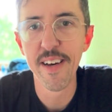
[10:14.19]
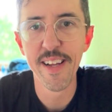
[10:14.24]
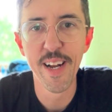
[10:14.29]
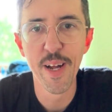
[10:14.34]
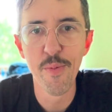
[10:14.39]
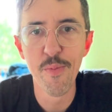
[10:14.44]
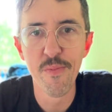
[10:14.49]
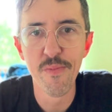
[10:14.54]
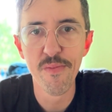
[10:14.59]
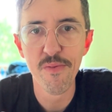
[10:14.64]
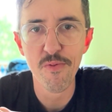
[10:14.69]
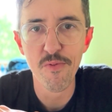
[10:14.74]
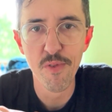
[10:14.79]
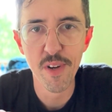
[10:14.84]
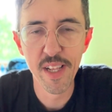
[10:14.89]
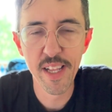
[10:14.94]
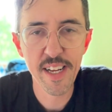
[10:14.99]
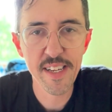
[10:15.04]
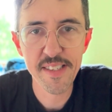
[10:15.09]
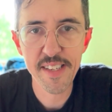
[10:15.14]
And I'm
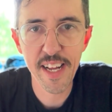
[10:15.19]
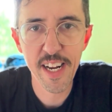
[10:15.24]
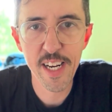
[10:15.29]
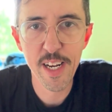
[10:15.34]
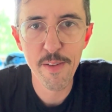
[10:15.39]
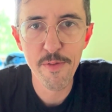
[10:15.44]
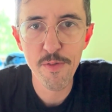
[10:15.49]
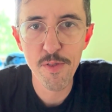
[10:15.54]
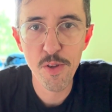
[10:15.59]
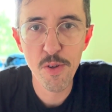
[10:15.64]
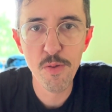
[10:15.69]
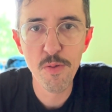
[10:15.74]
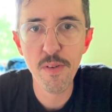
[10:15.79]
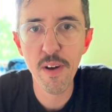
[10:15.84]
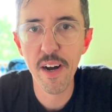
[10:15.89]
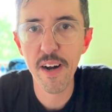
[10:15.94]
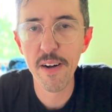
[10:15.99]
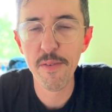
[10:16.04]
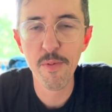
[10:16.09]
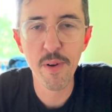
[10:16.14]
really excited. If you
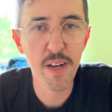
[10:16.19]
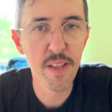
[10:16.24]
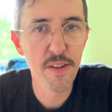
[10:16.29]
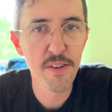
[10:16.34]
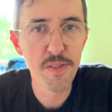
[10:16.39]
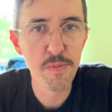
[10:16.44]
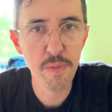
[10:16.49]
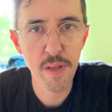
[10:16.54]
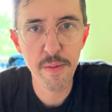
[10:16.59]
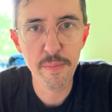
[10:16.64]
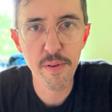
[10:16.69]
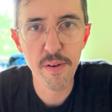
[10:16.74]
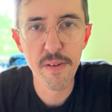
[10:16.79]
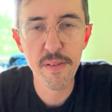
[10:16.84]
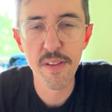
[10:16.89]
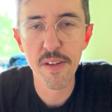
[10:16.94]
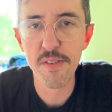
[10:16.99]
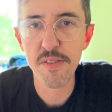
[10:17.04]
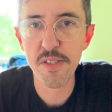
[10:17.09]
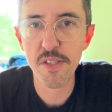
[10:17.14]
are one of those people,
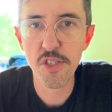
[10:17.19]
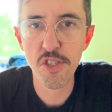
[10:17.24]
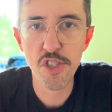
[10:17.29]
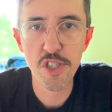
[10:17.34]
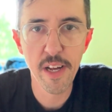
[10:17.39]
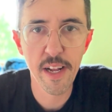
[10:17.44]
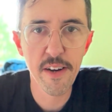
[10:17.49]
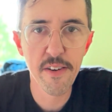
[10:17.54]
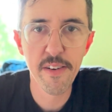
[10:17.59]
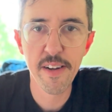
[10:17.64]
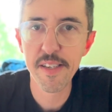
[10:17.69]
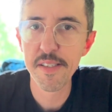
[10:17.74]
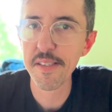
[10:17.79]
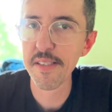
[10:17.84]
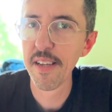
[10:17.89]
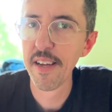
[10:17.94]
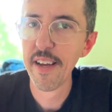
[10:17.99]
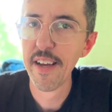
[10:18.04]
those generous,